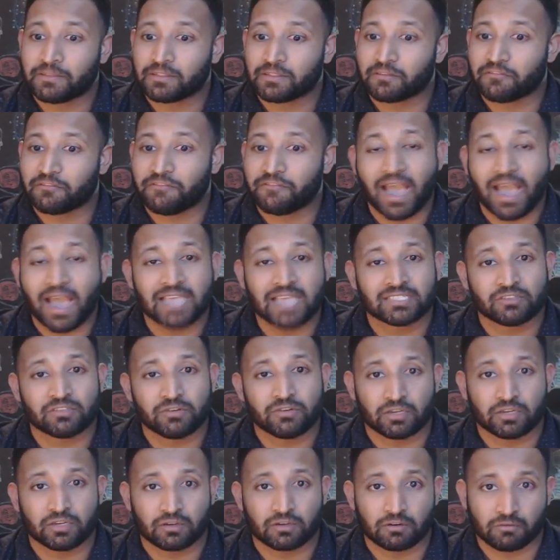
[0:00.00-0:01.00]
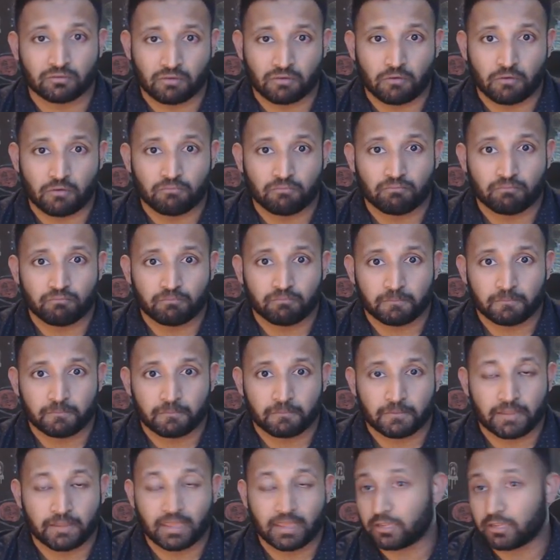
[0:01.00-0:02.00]
the faster you can grow.
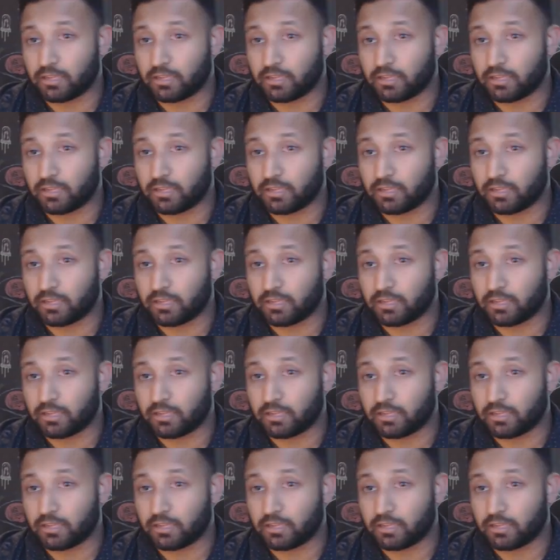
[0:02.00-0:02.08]
Your